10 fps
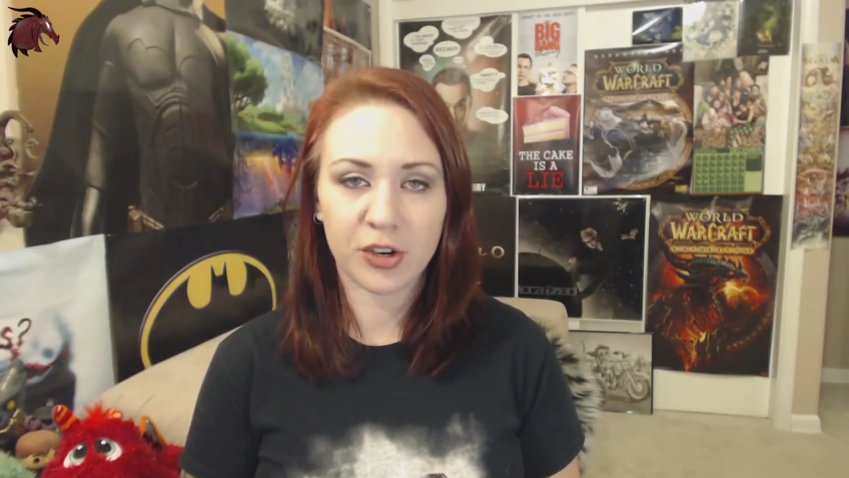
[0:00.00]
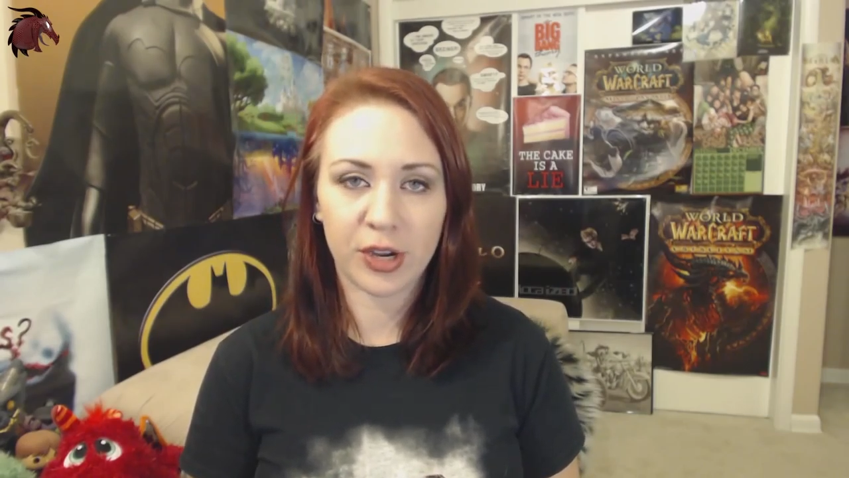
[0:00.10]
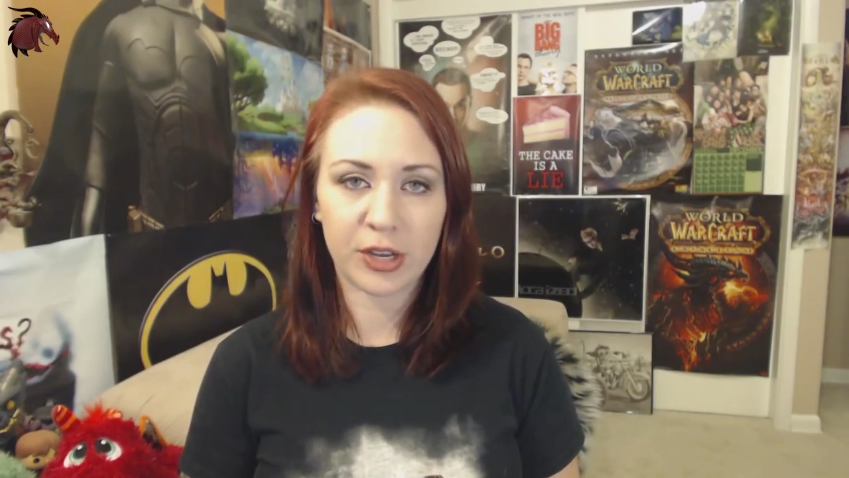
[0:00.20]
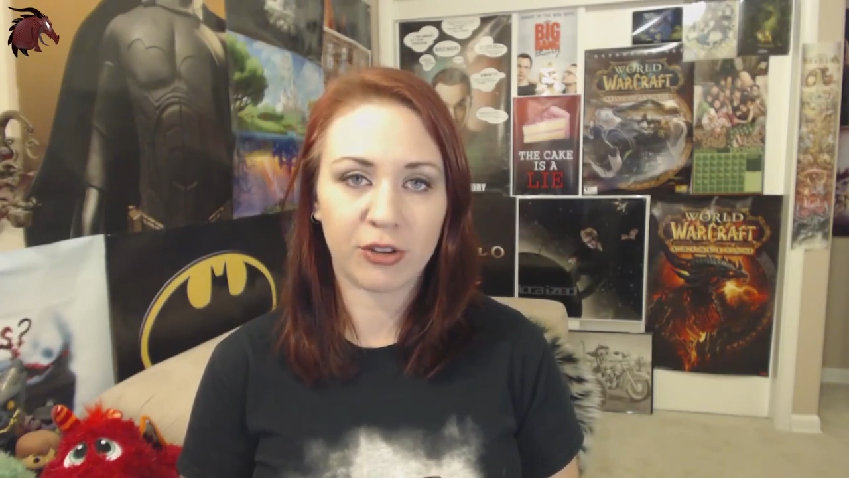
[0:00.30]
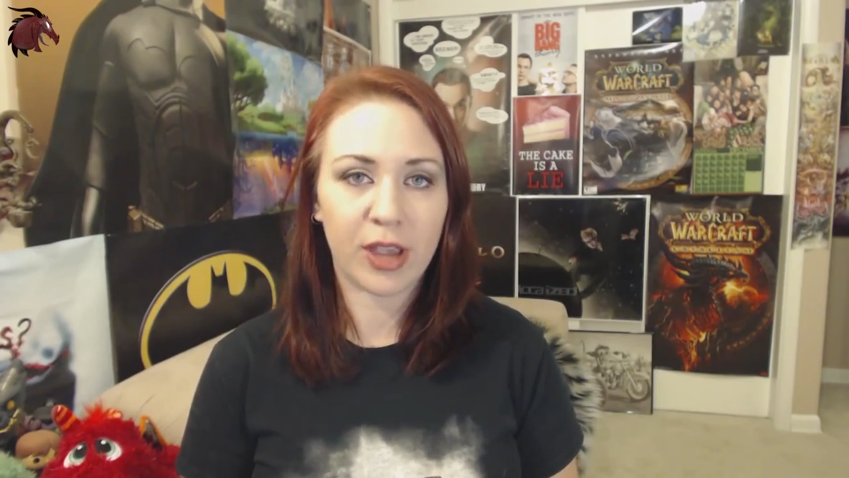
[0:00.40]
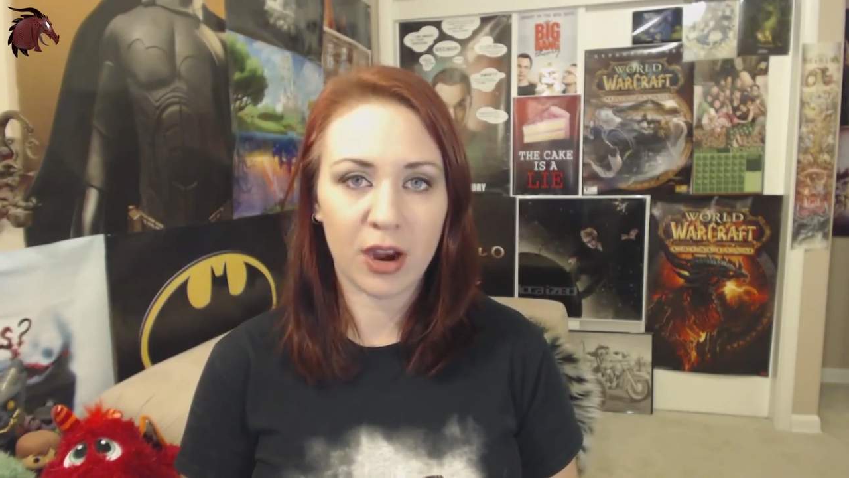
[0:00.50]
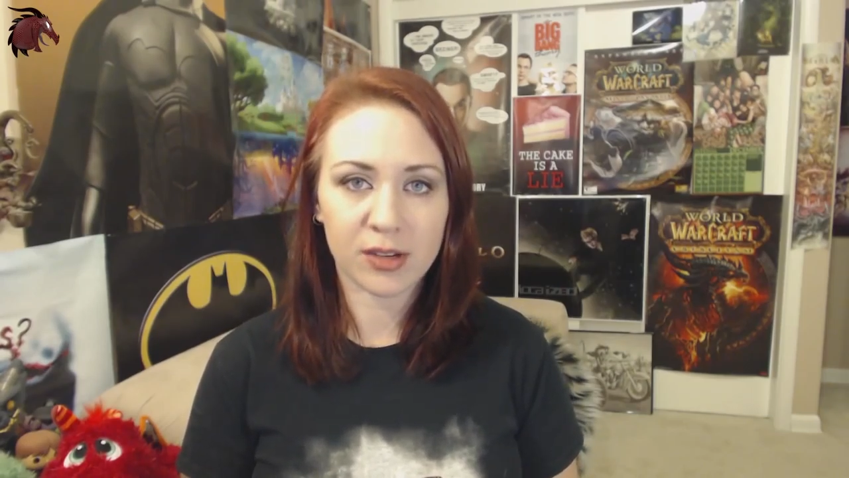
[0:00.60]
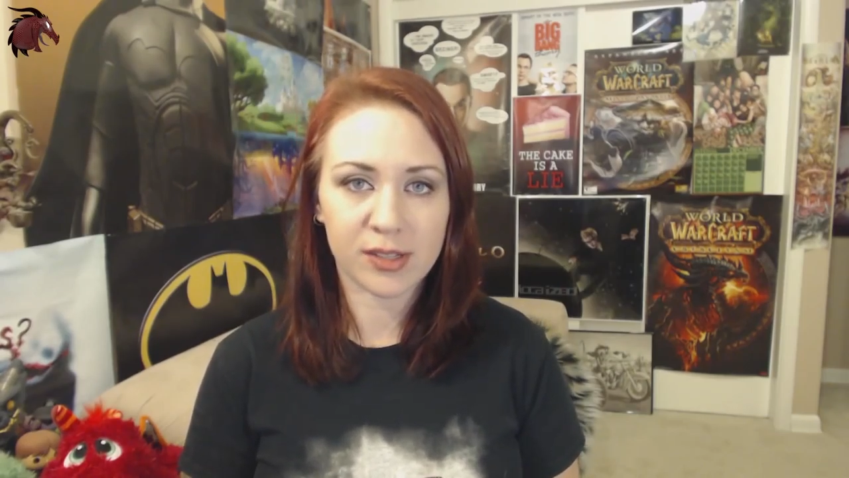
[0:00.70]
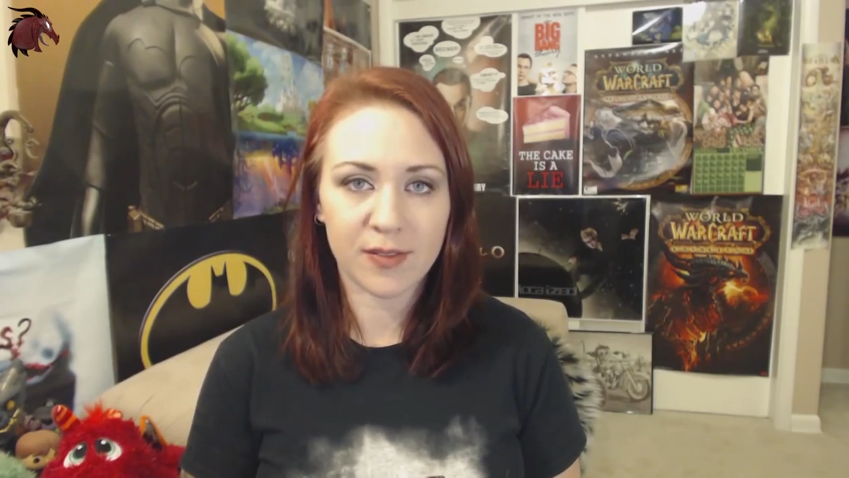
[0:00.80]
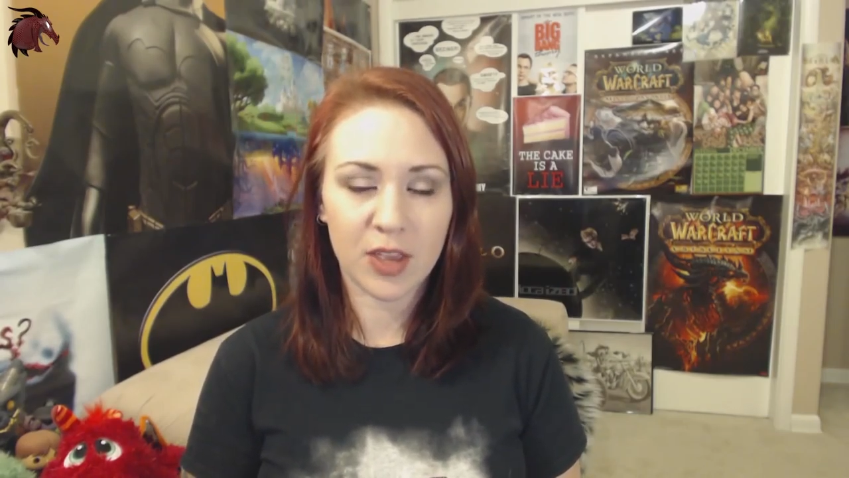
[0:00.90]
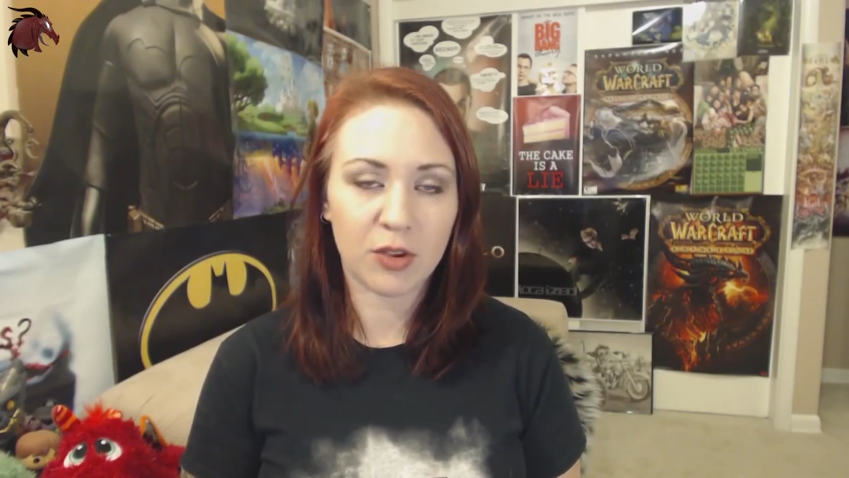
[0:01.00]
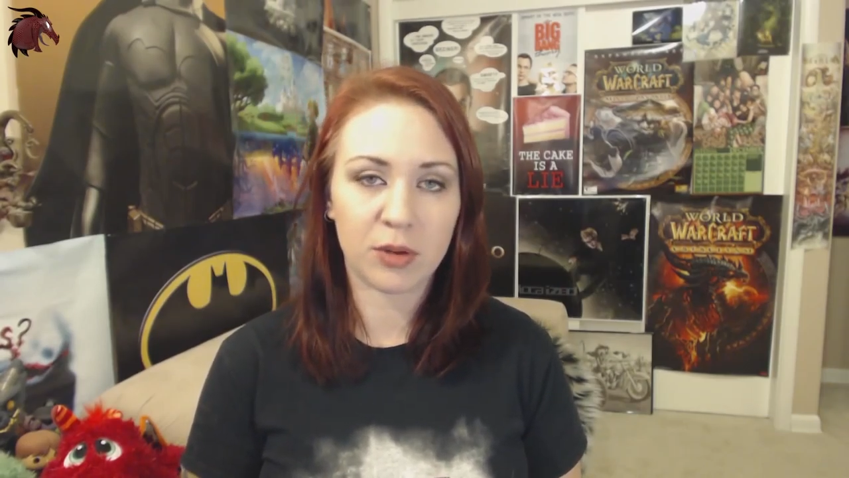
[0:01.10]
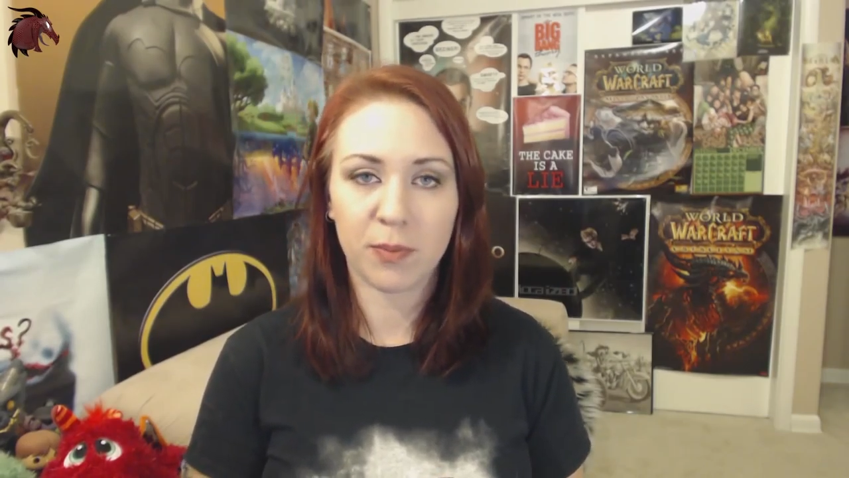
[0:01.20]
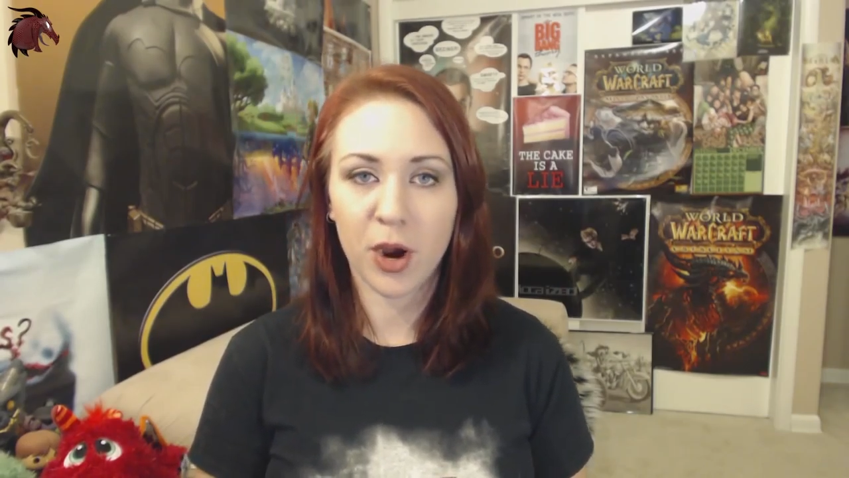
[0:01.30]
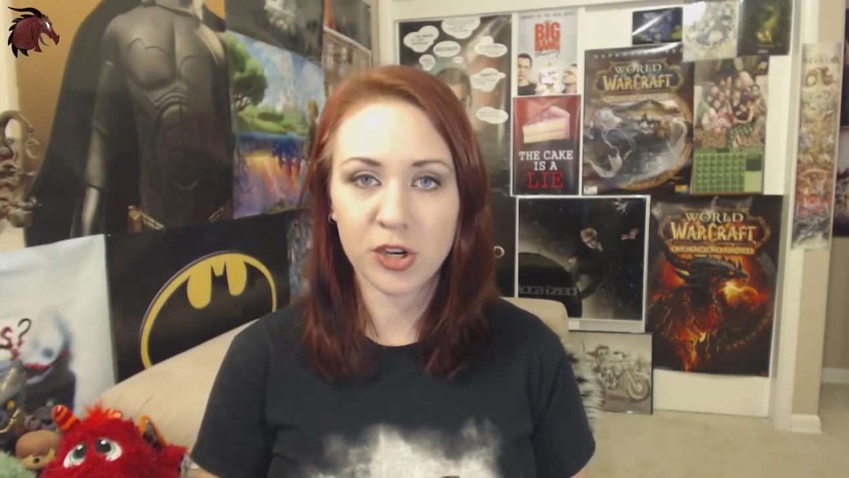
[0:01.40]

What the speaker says: vendor in your garrison that you can